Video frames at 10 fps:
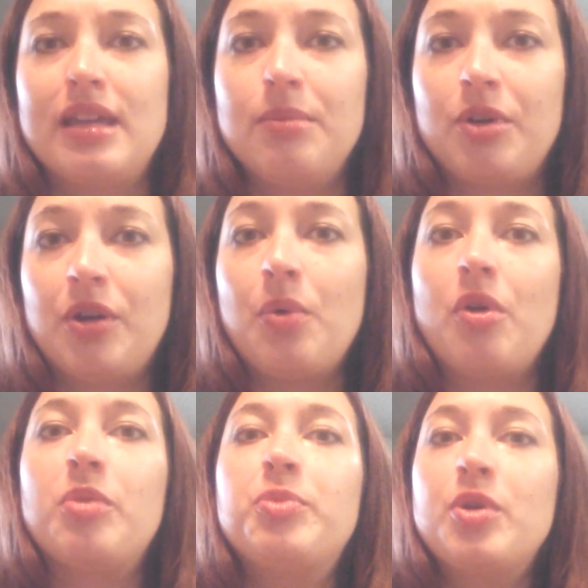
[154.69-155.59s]
labor
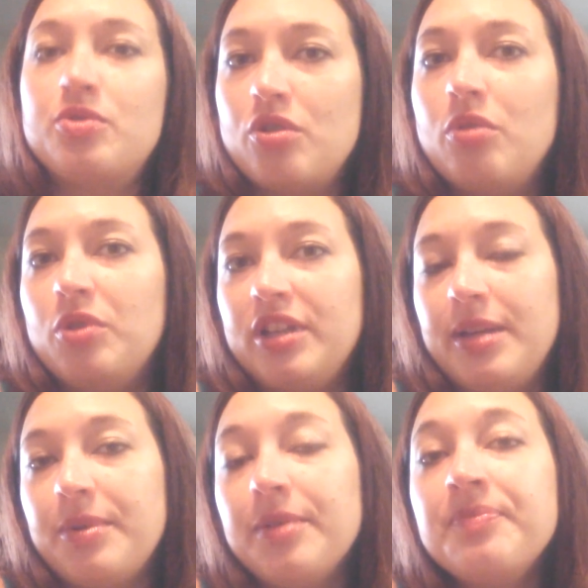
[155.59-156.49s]
or prodromal
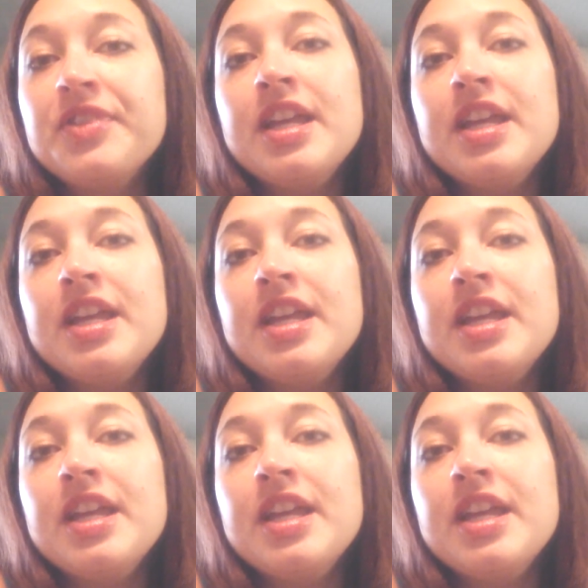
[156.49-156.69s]
labor